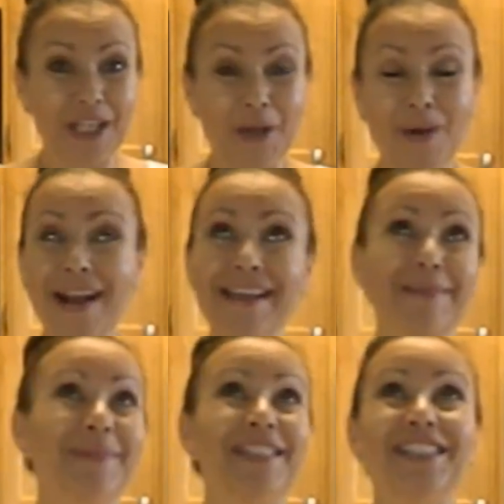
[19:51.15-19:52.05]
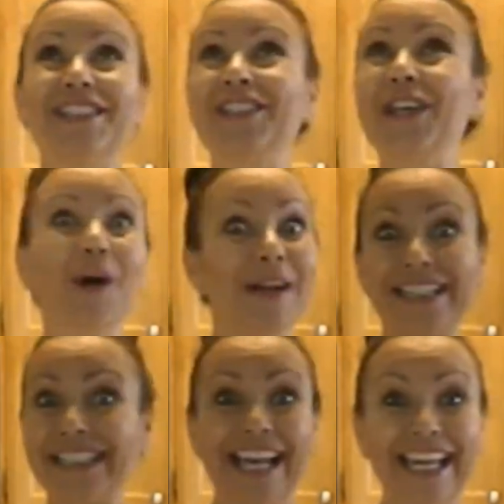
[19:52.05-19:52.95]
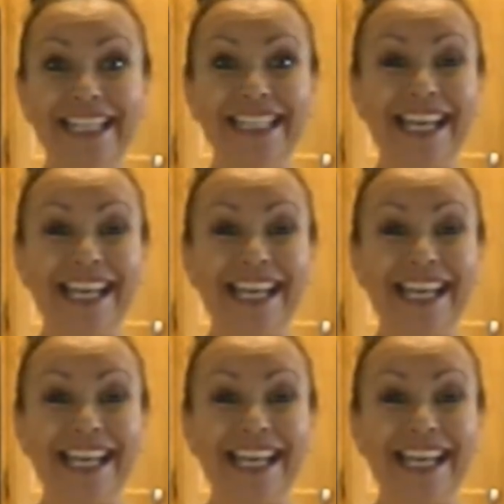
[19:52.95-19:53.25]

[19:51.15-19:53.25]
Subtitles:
I am so excited.